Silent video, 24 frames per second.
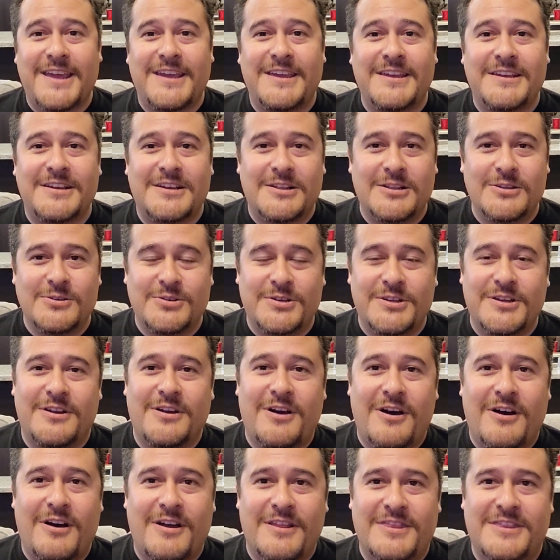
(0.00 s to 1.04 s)
included
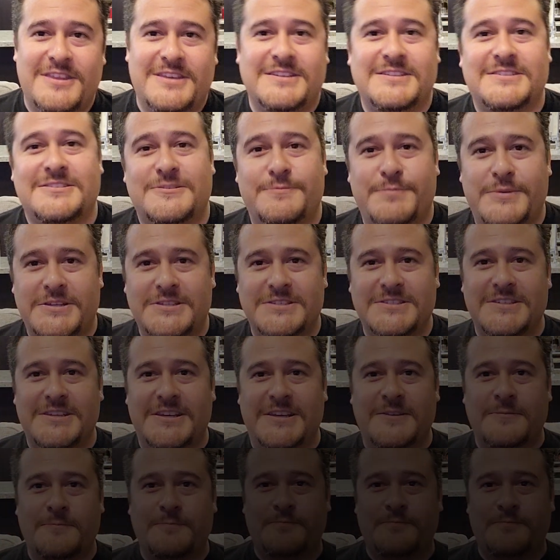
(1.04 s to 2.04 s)
on this PC.